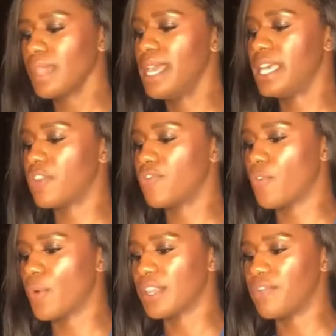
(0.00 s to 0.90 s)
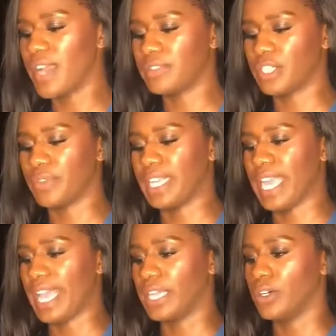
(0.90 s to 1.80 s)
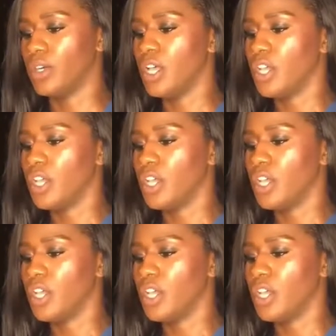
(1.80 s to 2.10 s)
and at a 45-degree angle,